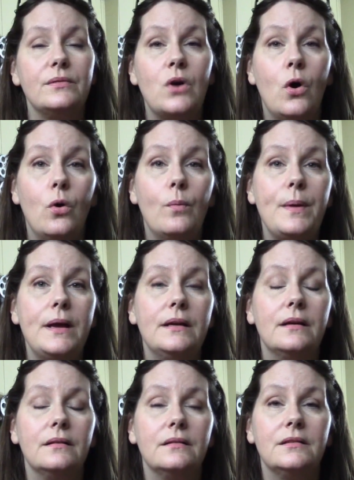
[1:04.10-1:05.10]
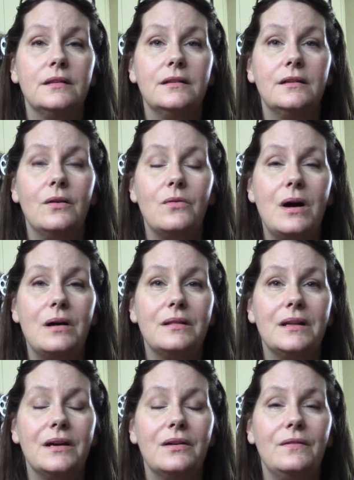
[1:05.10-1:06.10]
hoping to go
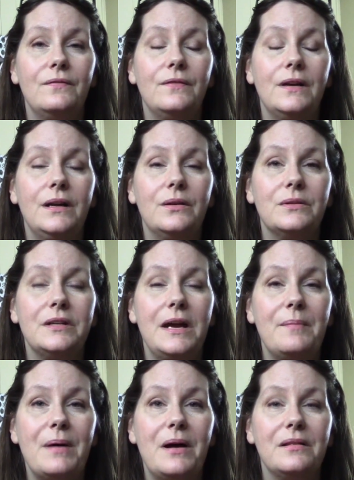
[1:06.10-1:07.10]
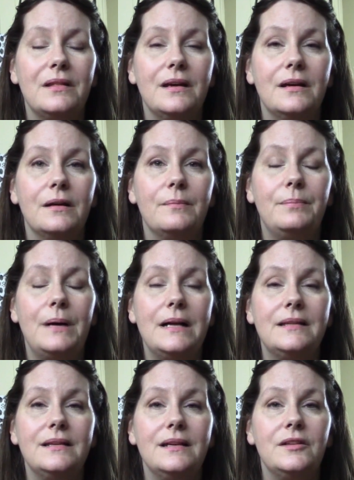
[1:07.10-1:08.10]
out there and videotape out there,
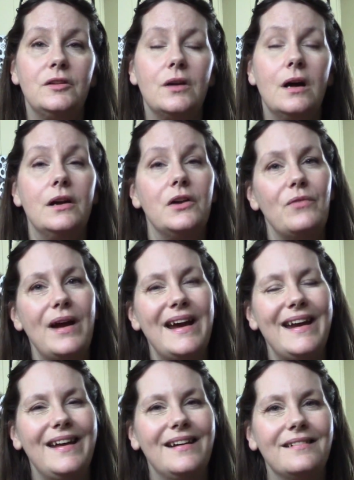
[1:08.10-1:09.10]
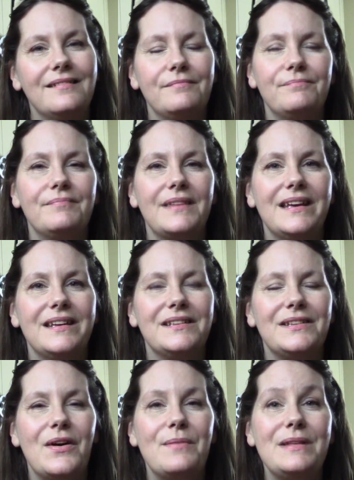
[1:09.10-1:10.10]
but it started raining,
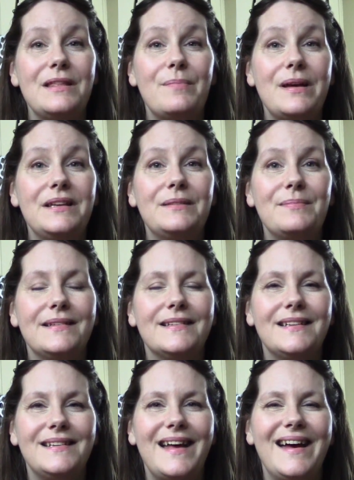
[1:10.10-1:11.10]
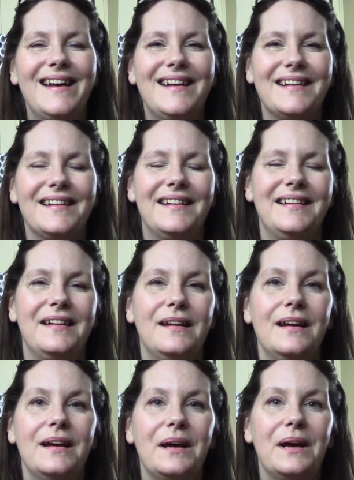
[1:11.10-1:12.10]
so I'm in the basement instead.
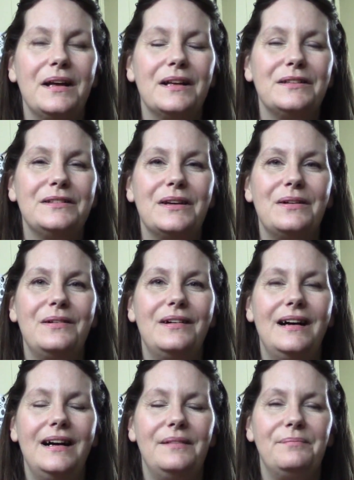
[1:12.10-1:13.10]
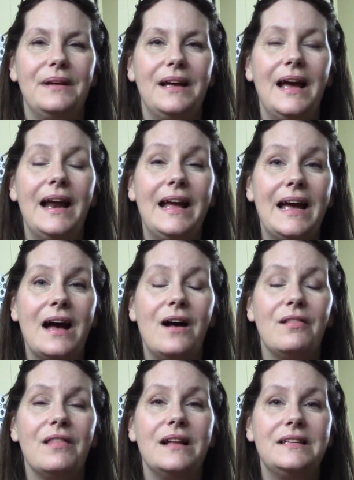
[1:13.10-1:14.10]
So
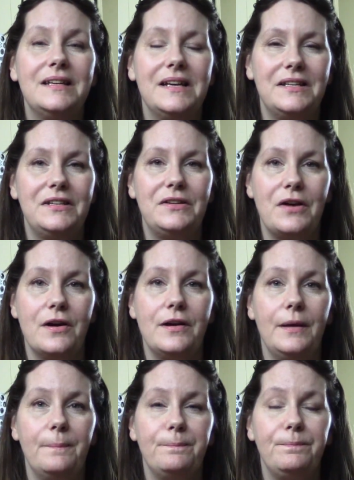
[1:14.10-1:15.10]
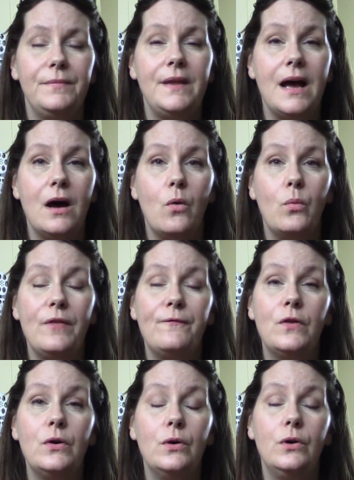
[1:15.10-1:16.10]
anyhow, let's get started. Now, with
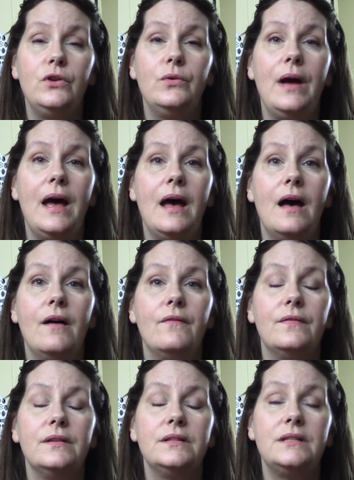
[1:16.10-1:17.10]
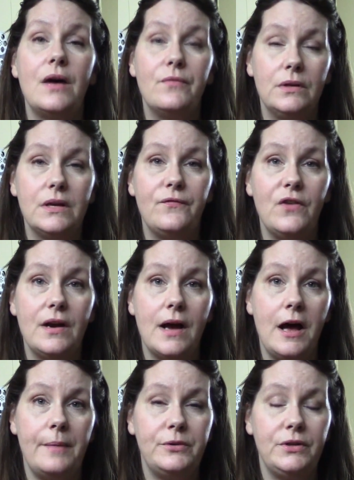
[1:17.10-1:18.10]
food, you have several different
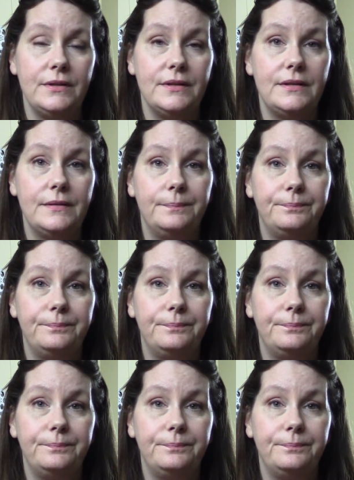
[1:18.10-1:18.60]
options.